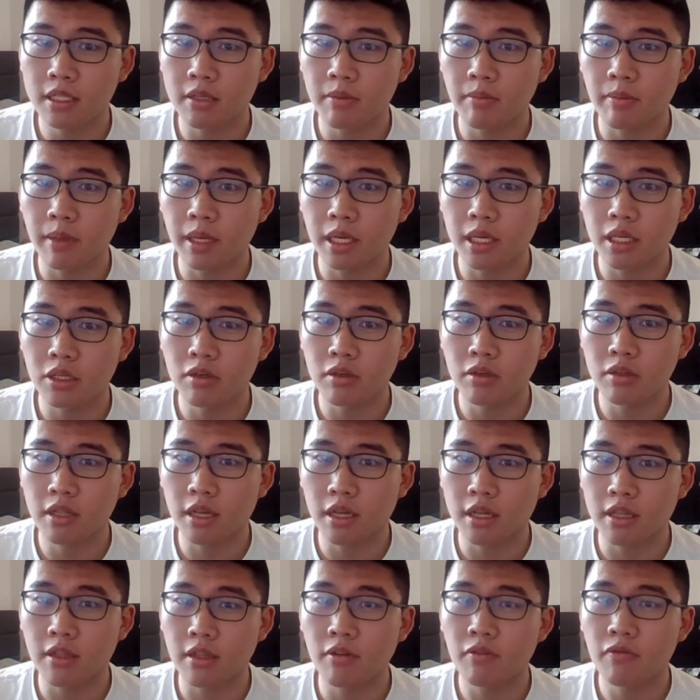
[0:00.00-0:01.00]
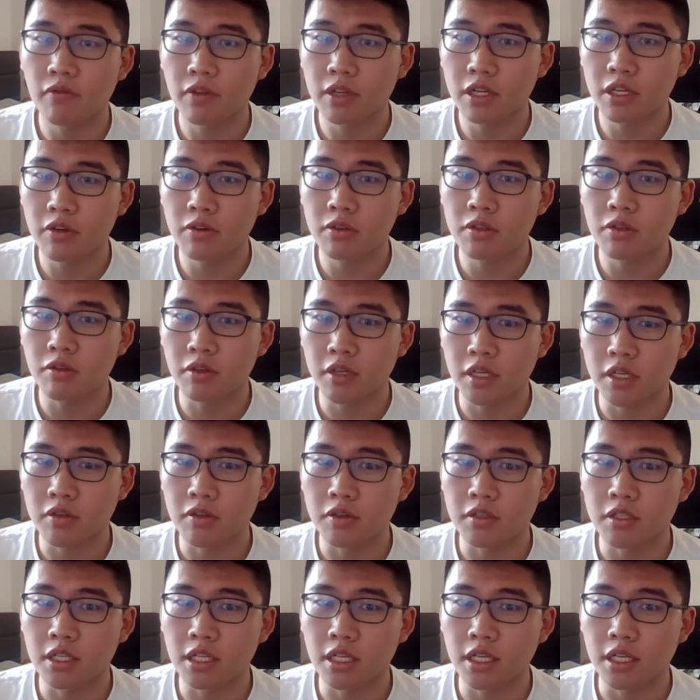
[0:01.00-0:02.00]
to make sure that their videos are
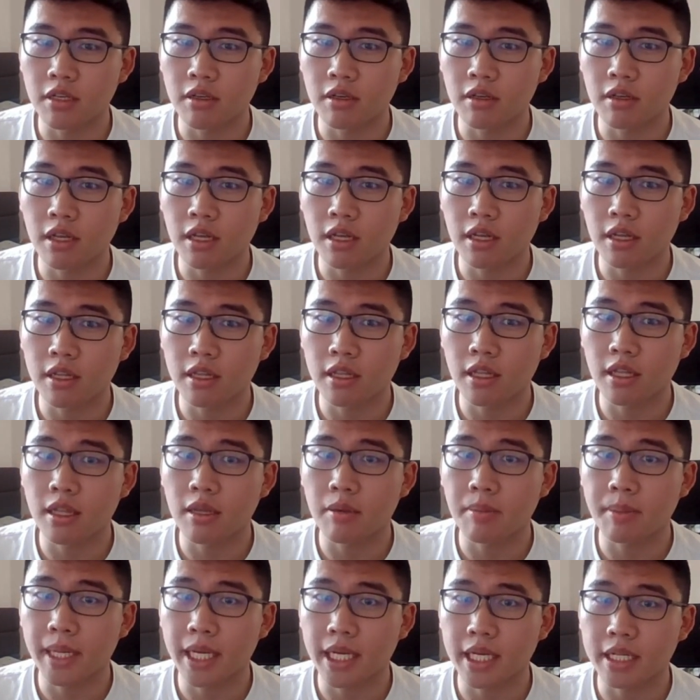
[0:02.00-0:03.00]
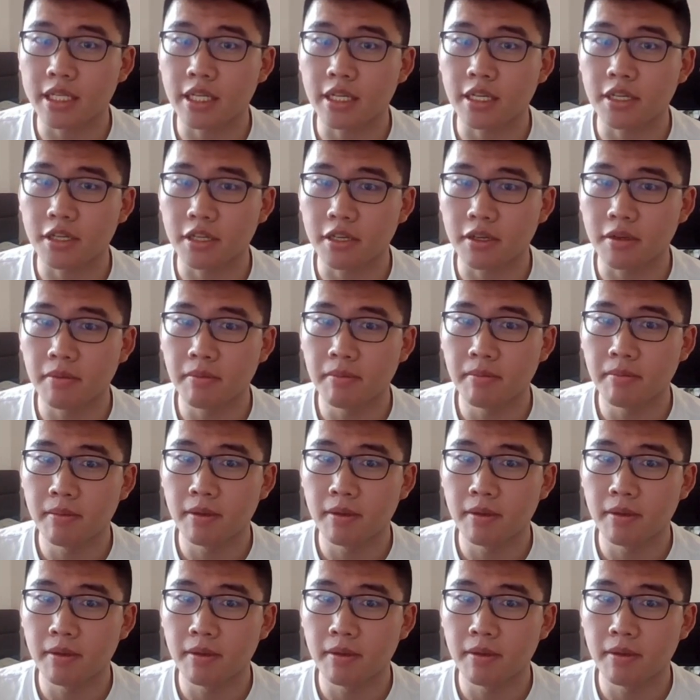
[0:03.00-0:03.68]
interesting and that they pay attention.